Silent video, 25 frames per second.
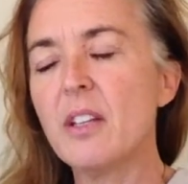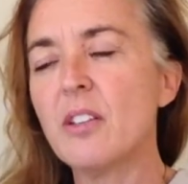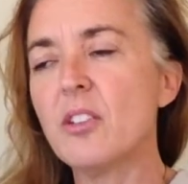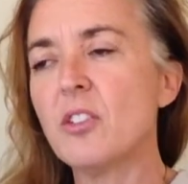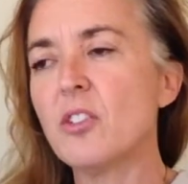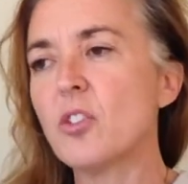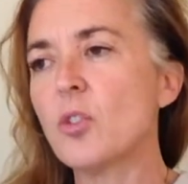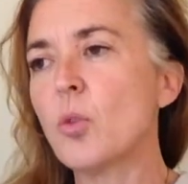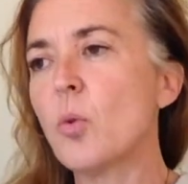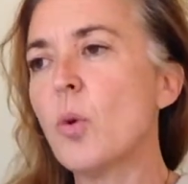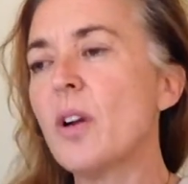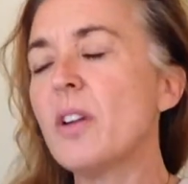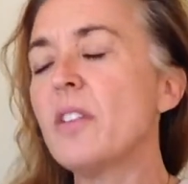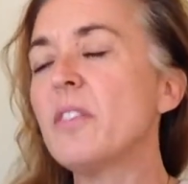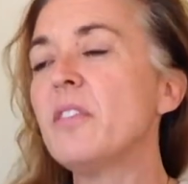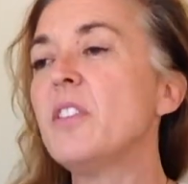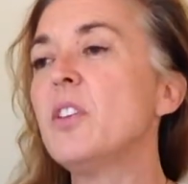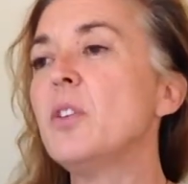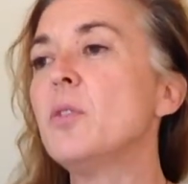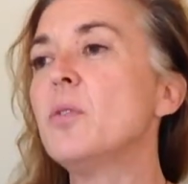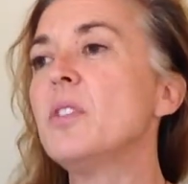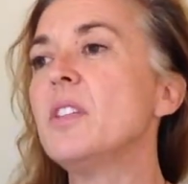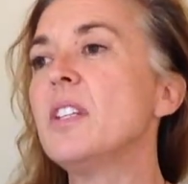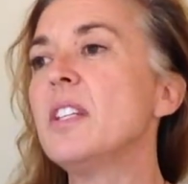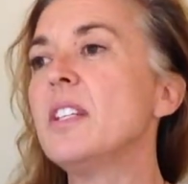There's quite a
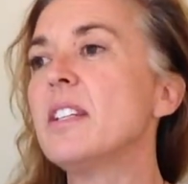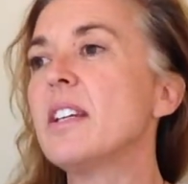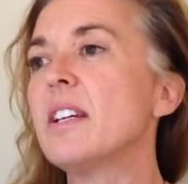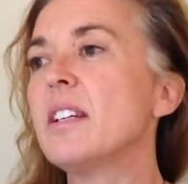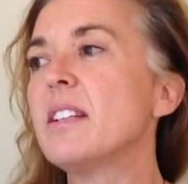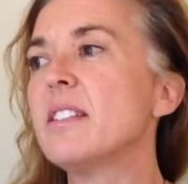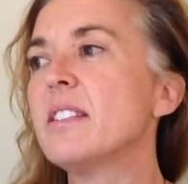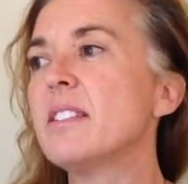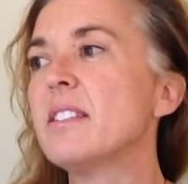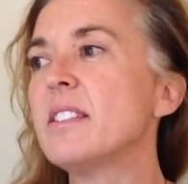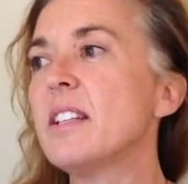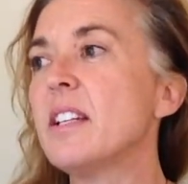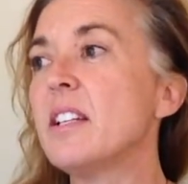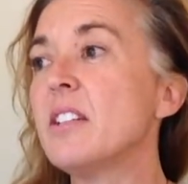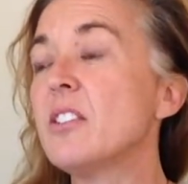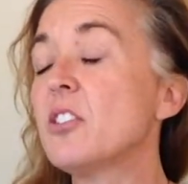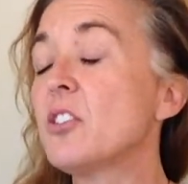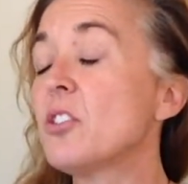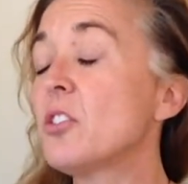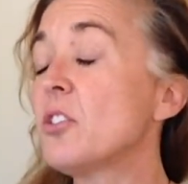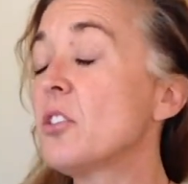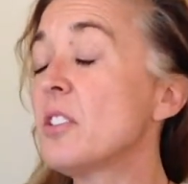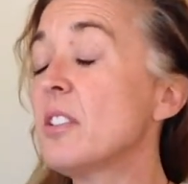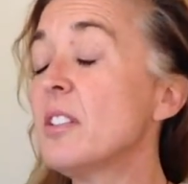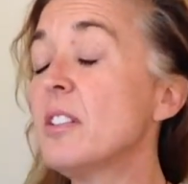few in the United States.
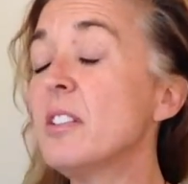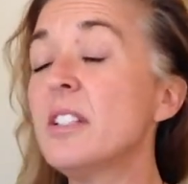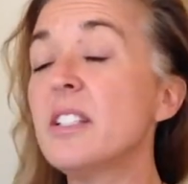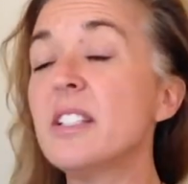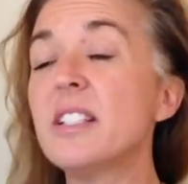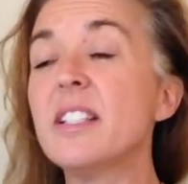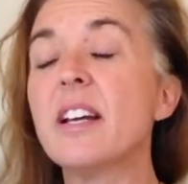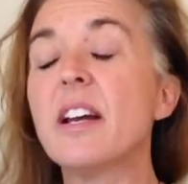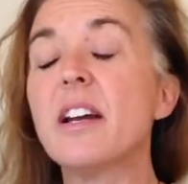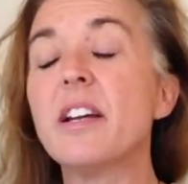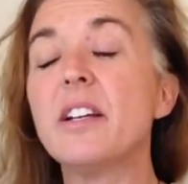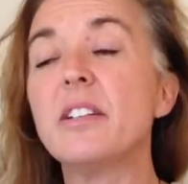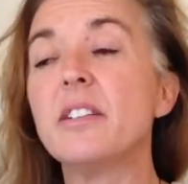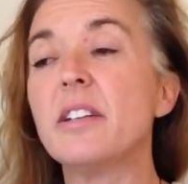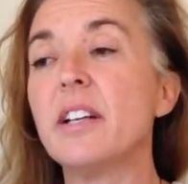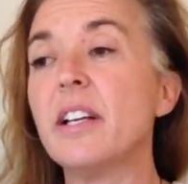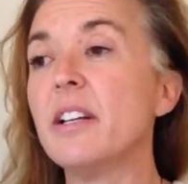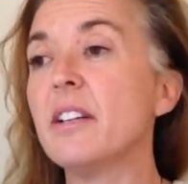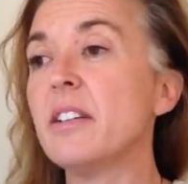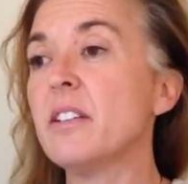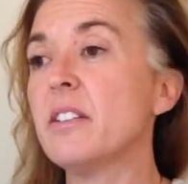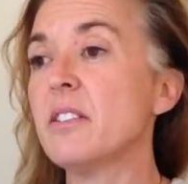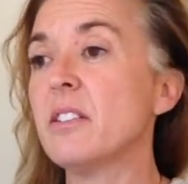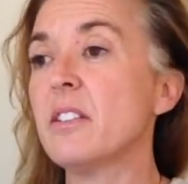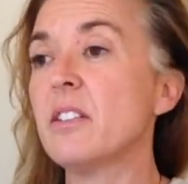There's still entire
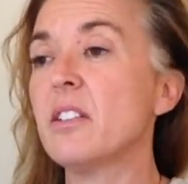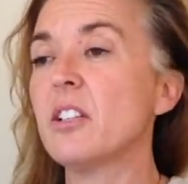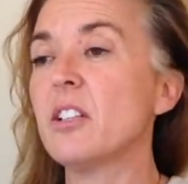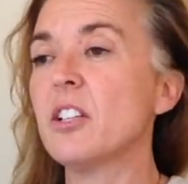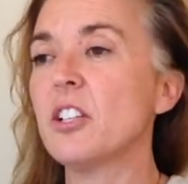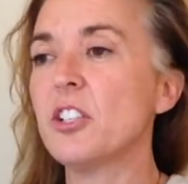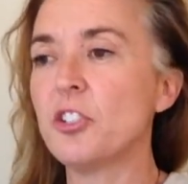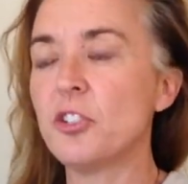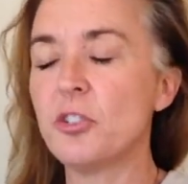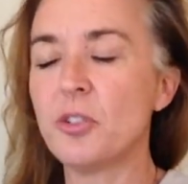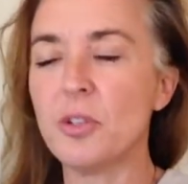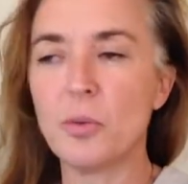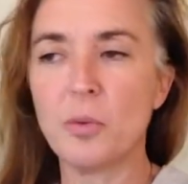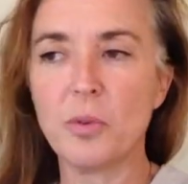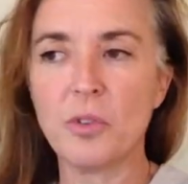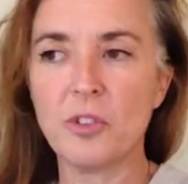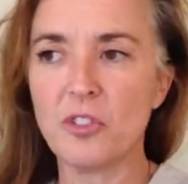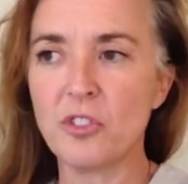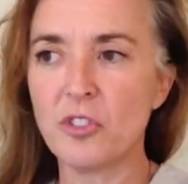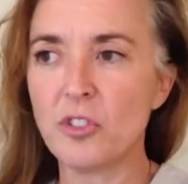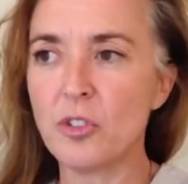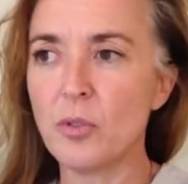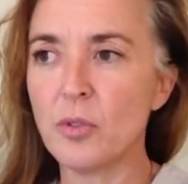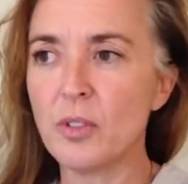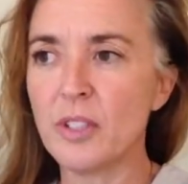areas of the country where
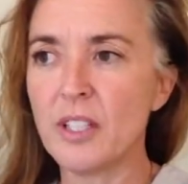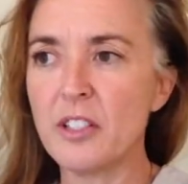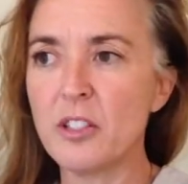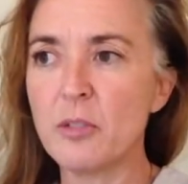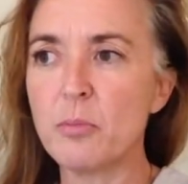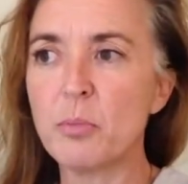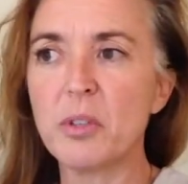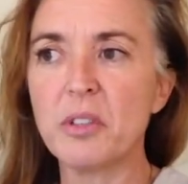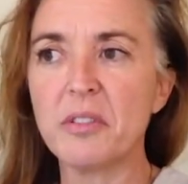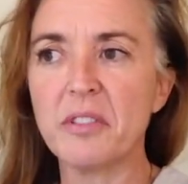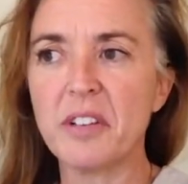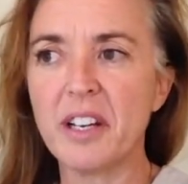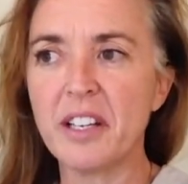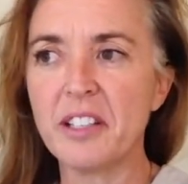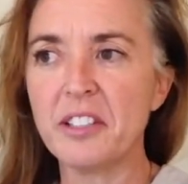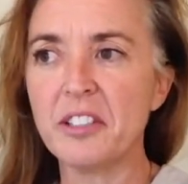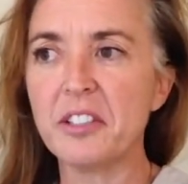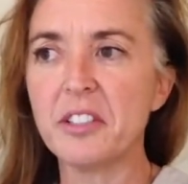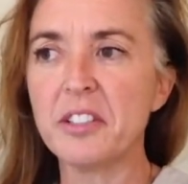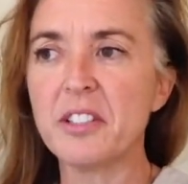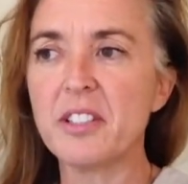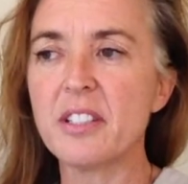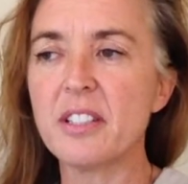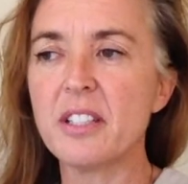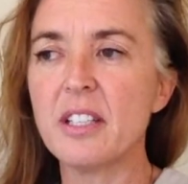there's no lens
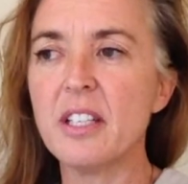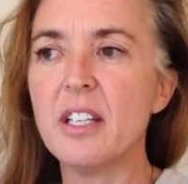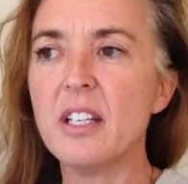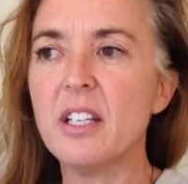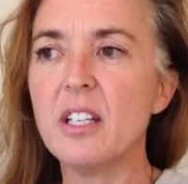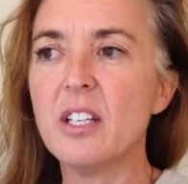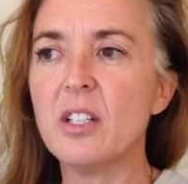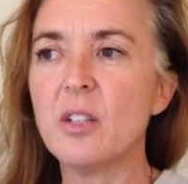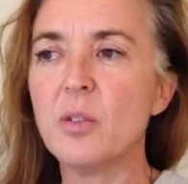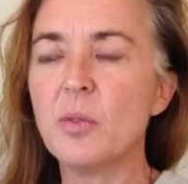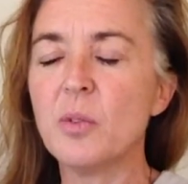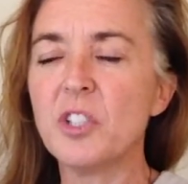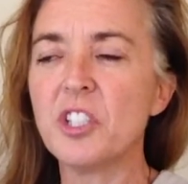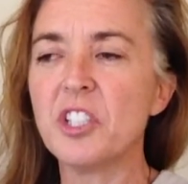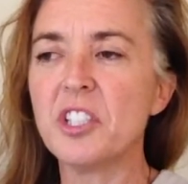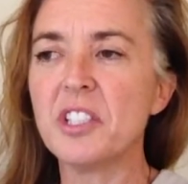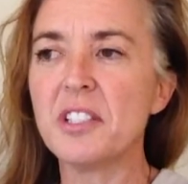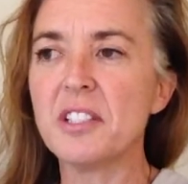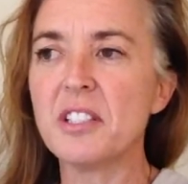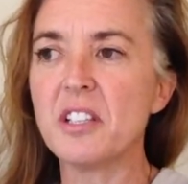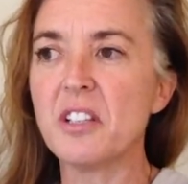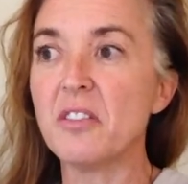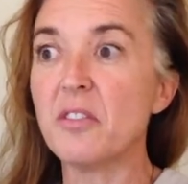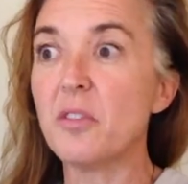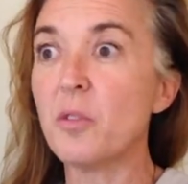providers, which
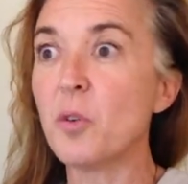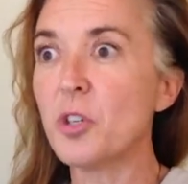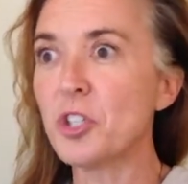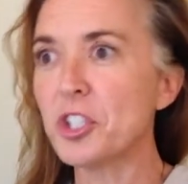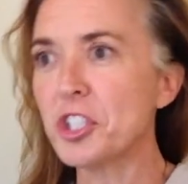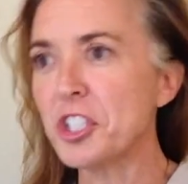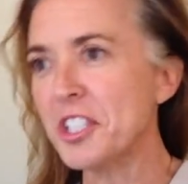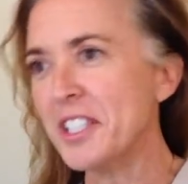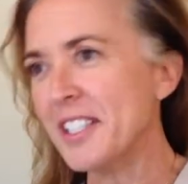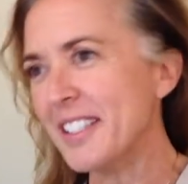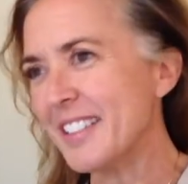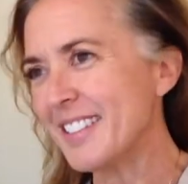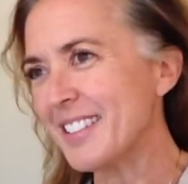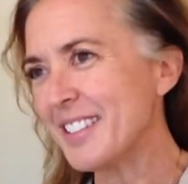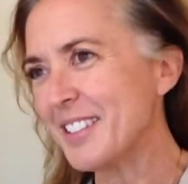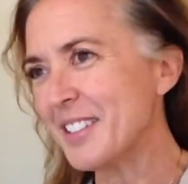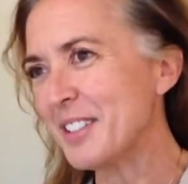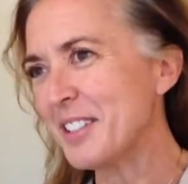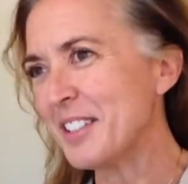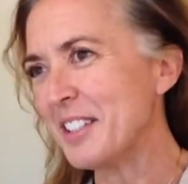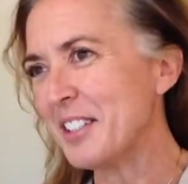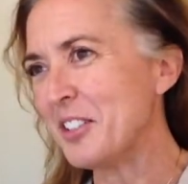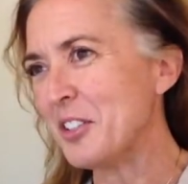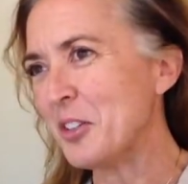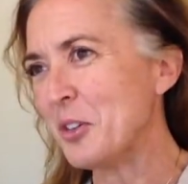is unfortunate,
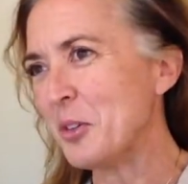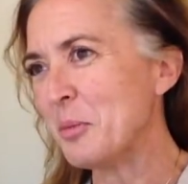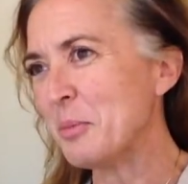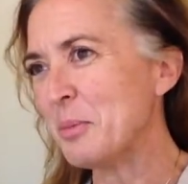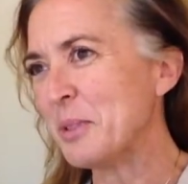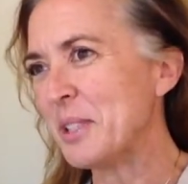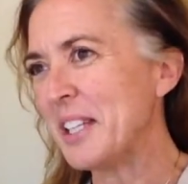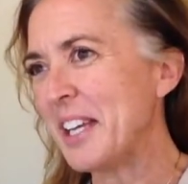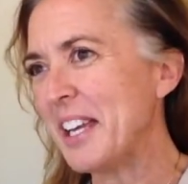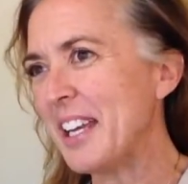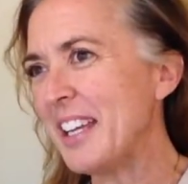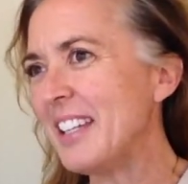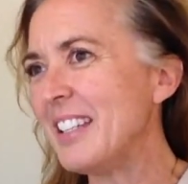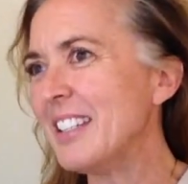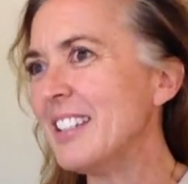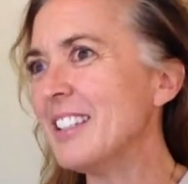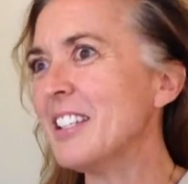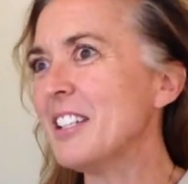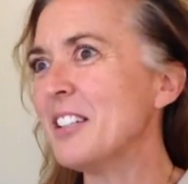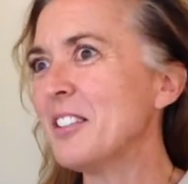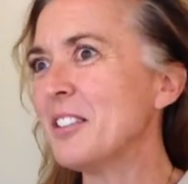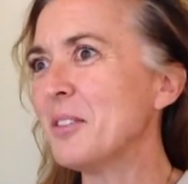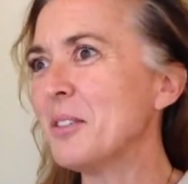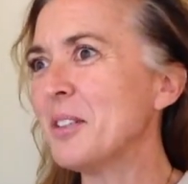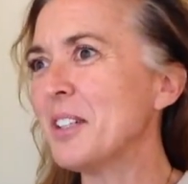you know, but hang in
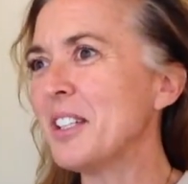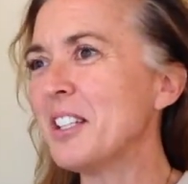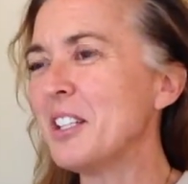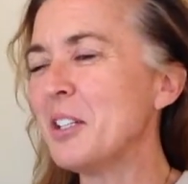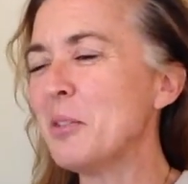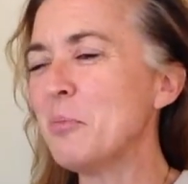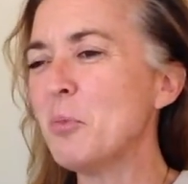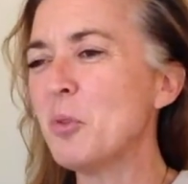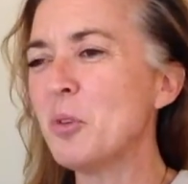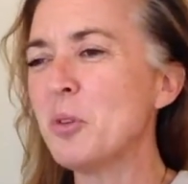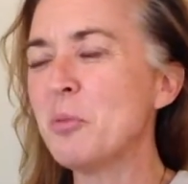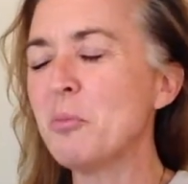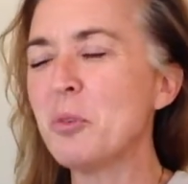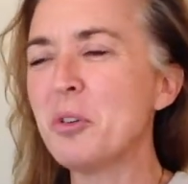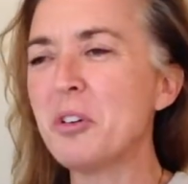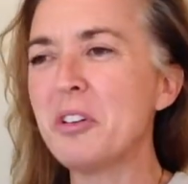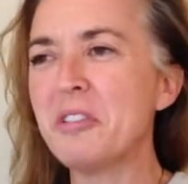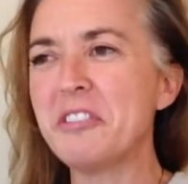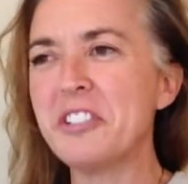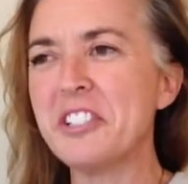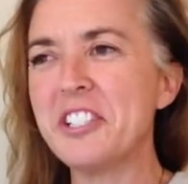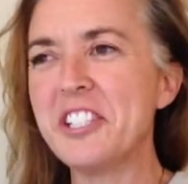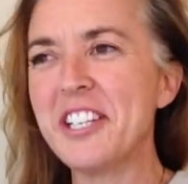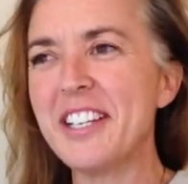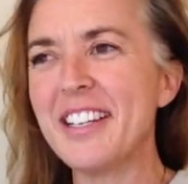there, we're getting more and more
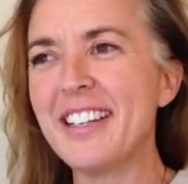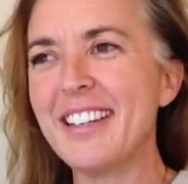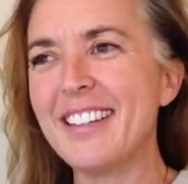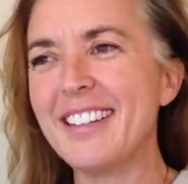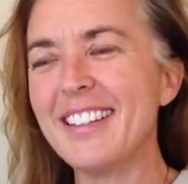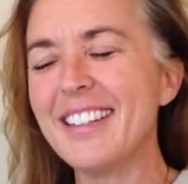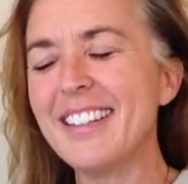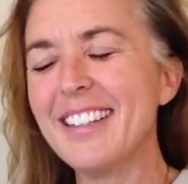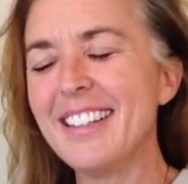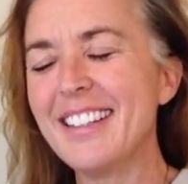every day.